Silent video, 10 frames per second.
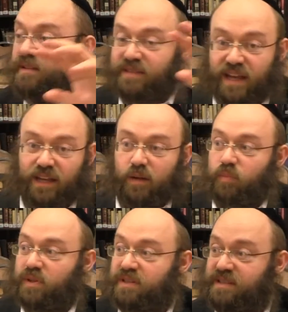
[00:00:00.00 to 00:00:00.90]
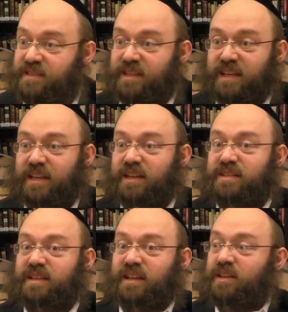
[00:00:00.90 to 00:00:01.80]
The second opinion says the ikid
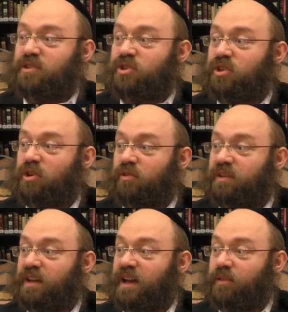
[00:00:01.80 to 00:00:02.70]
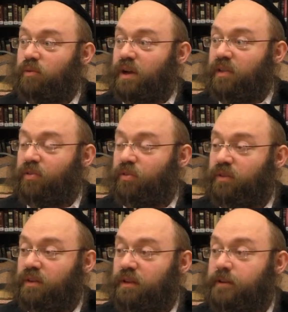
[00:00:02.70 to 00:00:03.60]
is that Kiddush should go together with
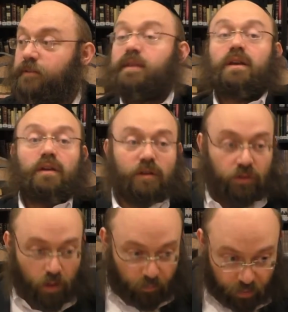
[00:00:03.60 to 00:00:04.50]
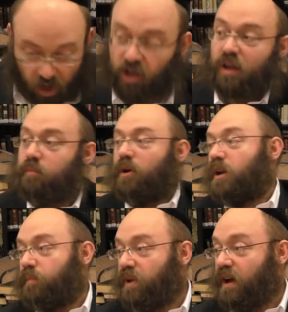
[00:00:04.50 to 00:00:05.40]
the bracha by
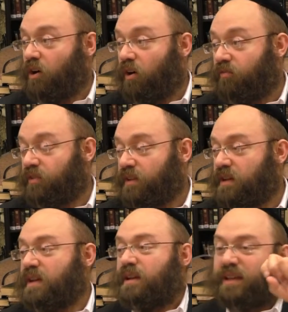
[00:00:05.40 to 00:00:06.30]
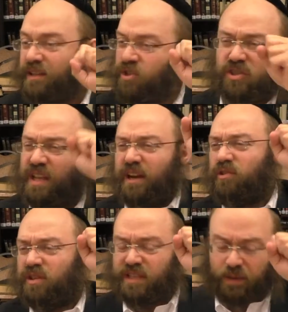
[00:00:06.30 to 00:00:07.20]
the priyagofen. Kiddush is not a
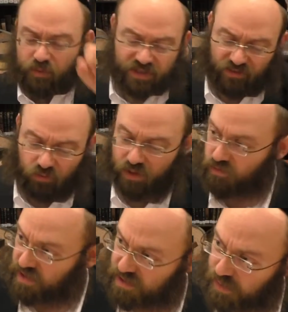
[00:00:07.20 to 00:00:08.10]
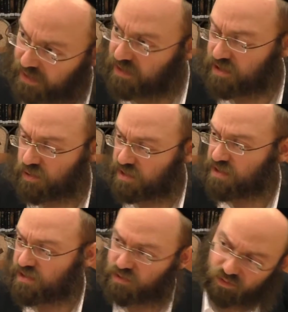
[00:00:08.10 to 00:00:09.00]
good example because everyone agrees about Kiddush. We'll
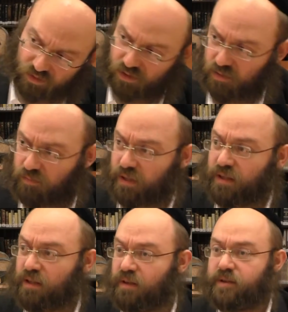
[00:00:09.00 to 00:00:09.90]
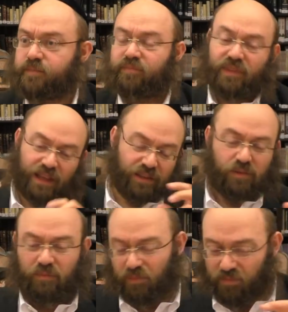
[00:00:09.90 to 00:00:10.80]
see soon, but that
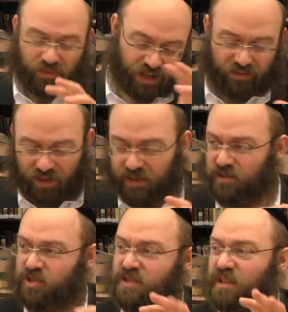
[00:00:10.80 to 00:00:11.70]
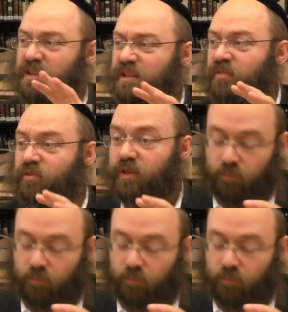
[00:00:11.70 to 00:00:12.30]
you whatever Kiddush is a little different.